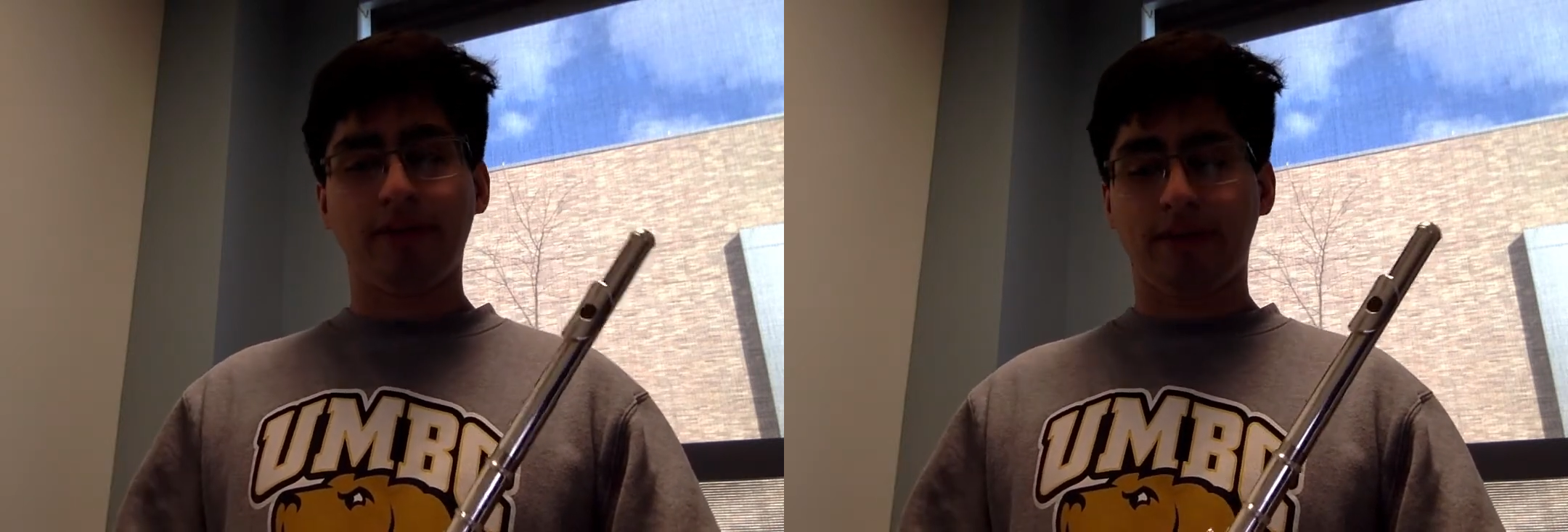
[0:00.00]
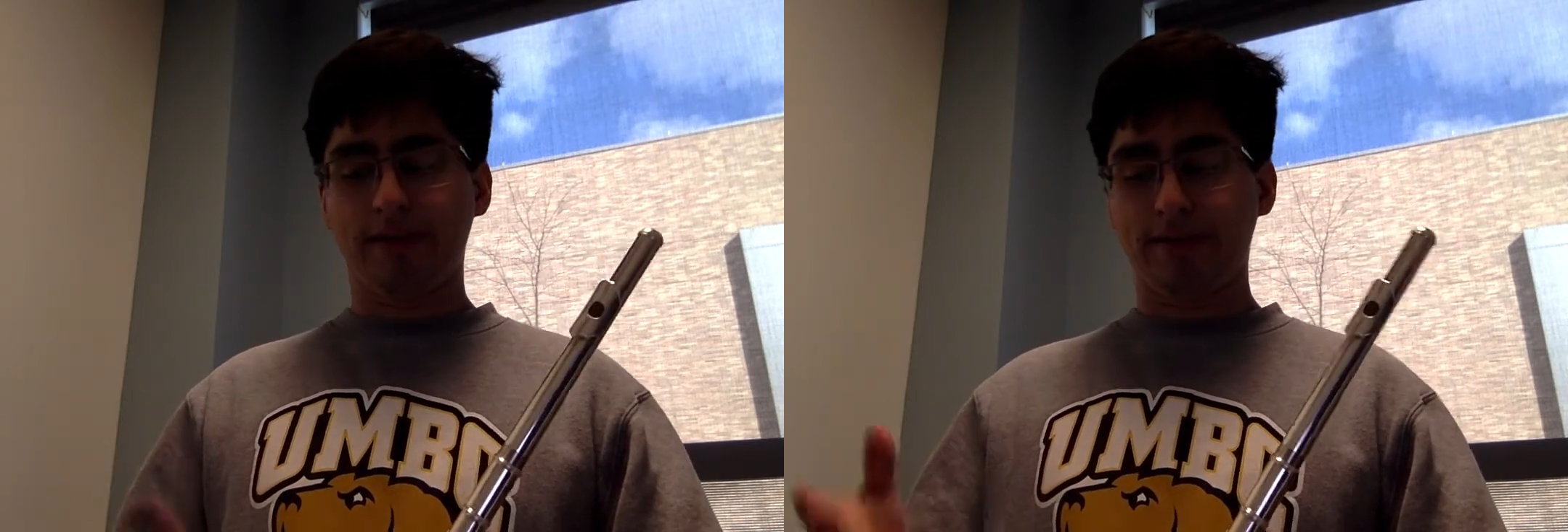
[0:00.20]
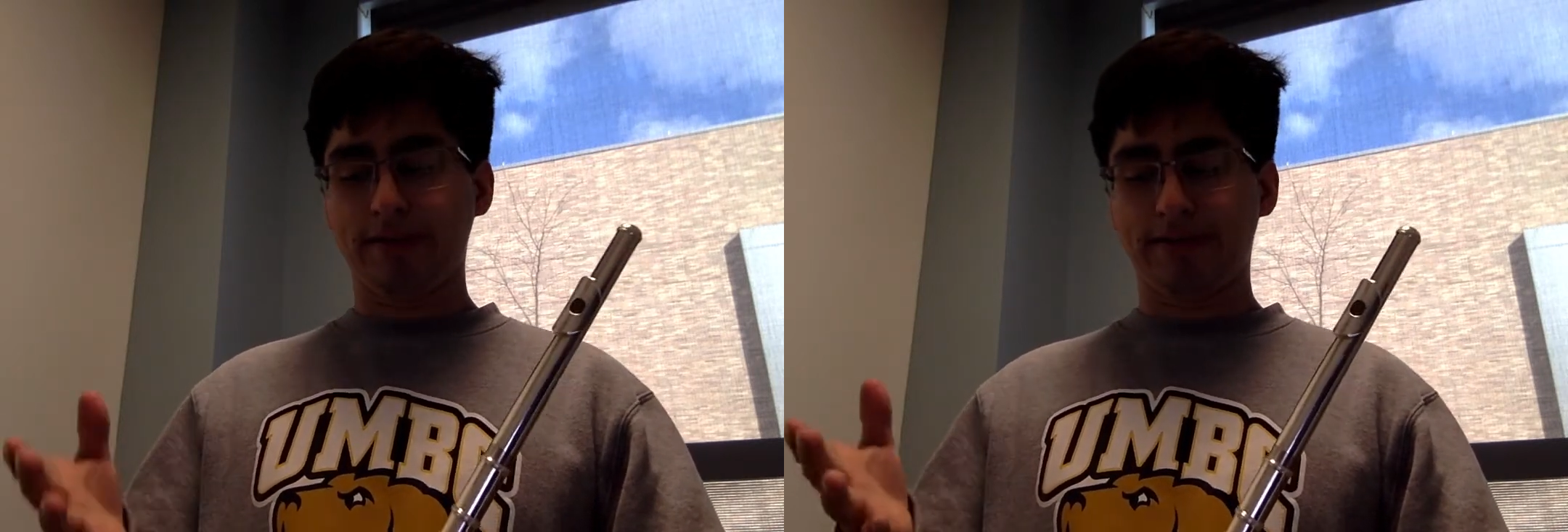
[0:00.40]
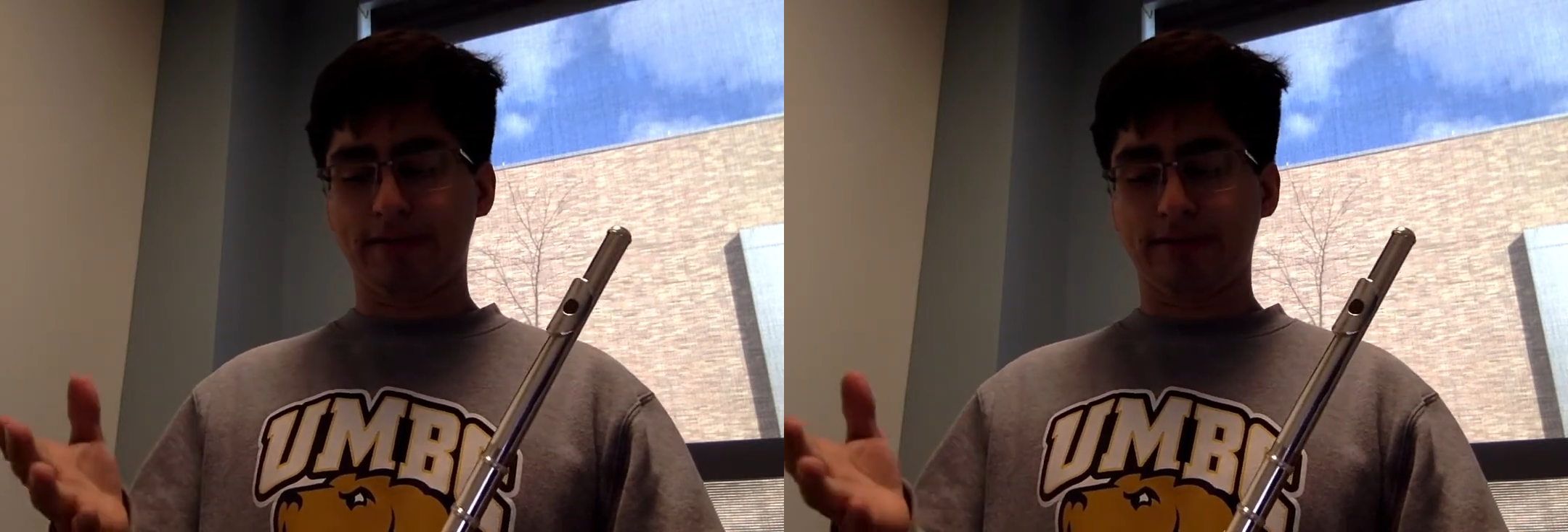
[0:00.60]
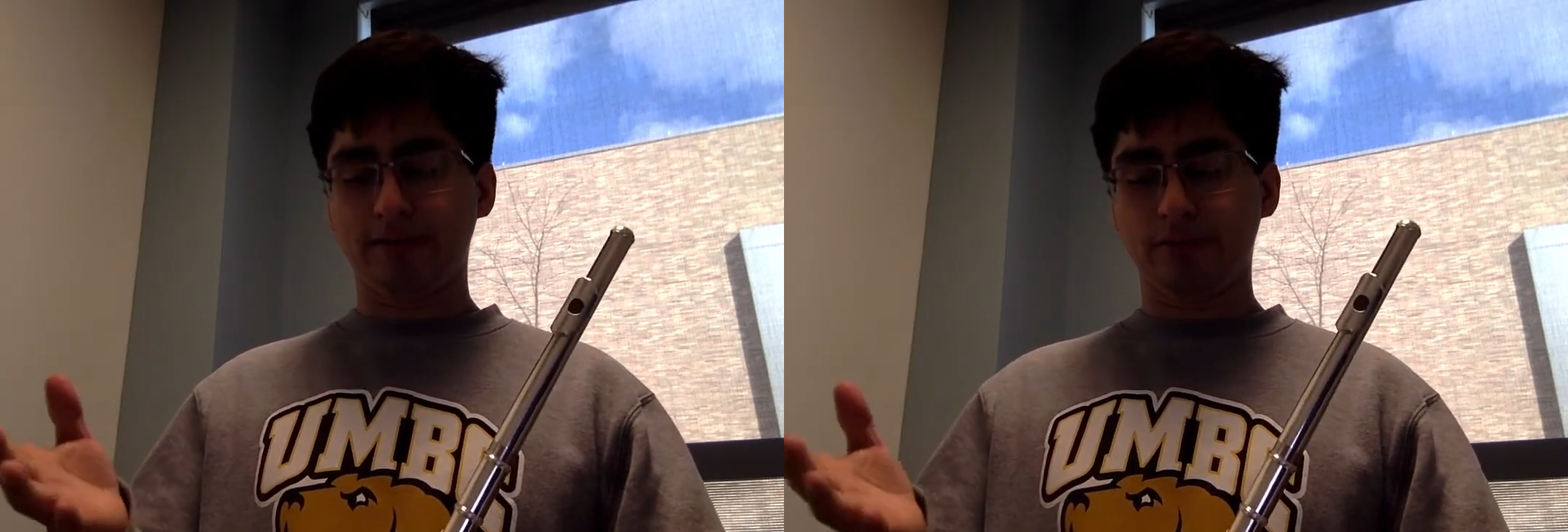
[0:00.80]
and
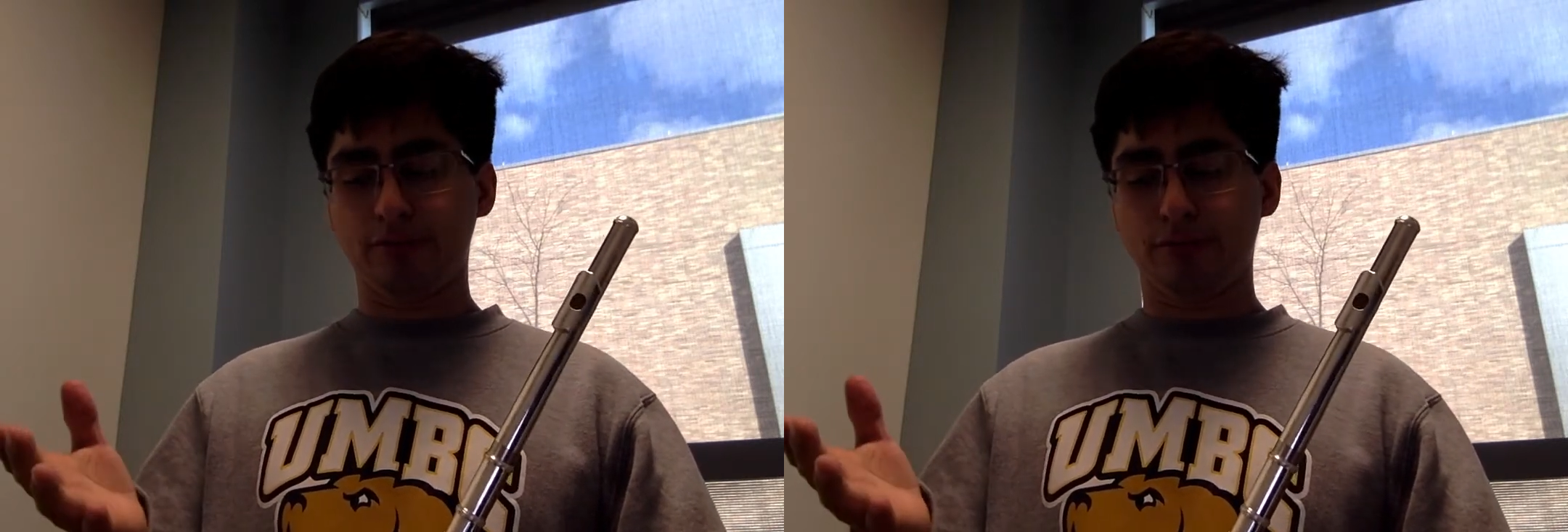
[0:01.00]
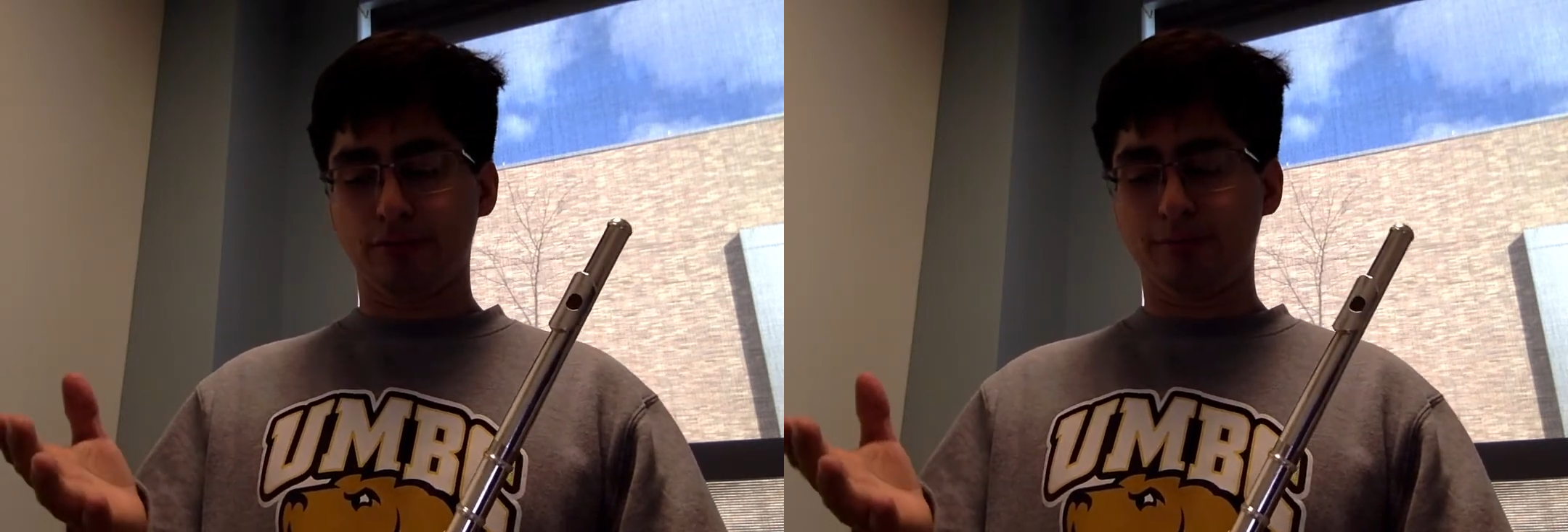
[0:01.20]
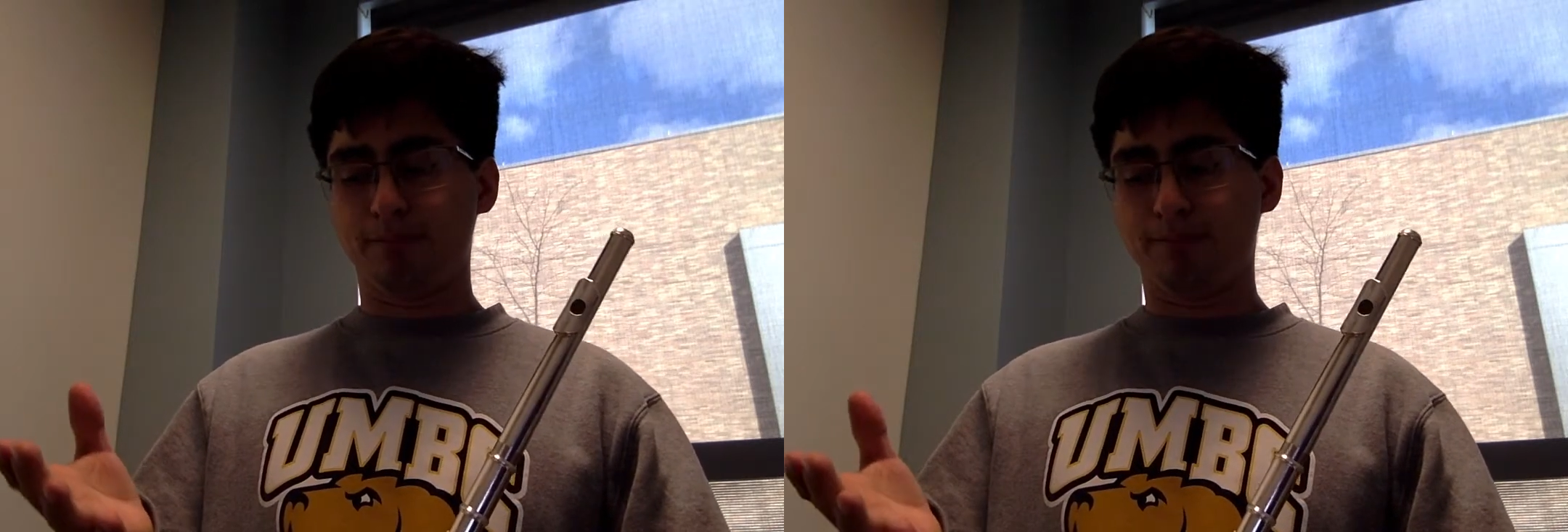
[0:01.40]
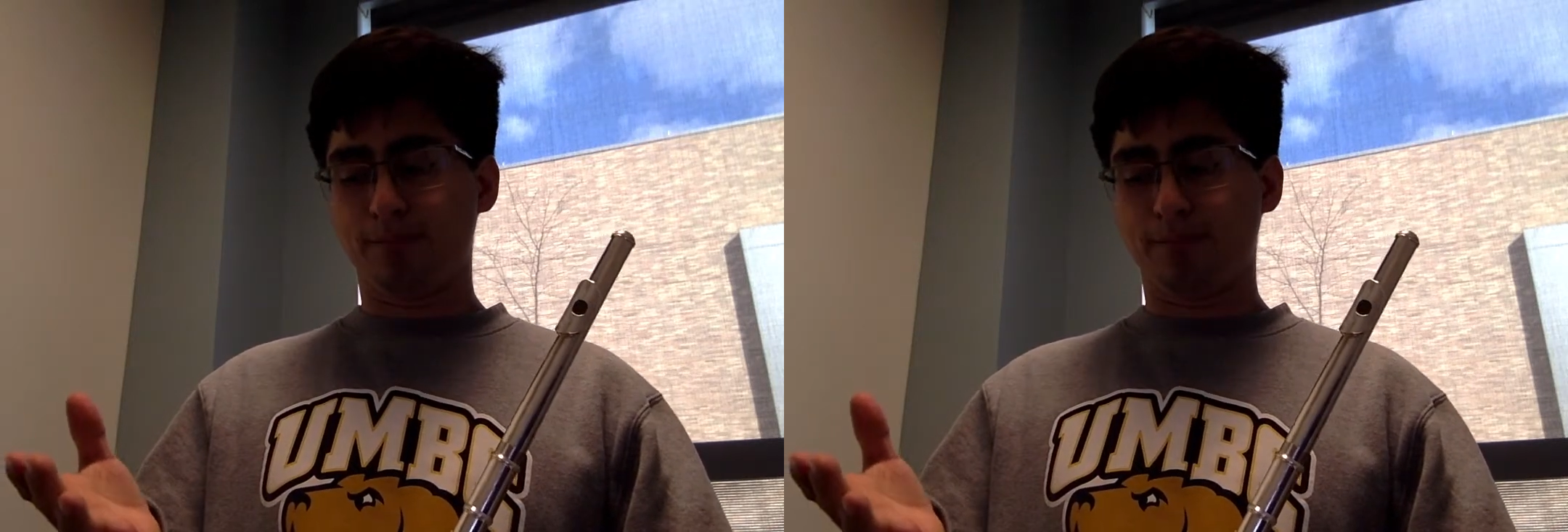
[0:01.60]
you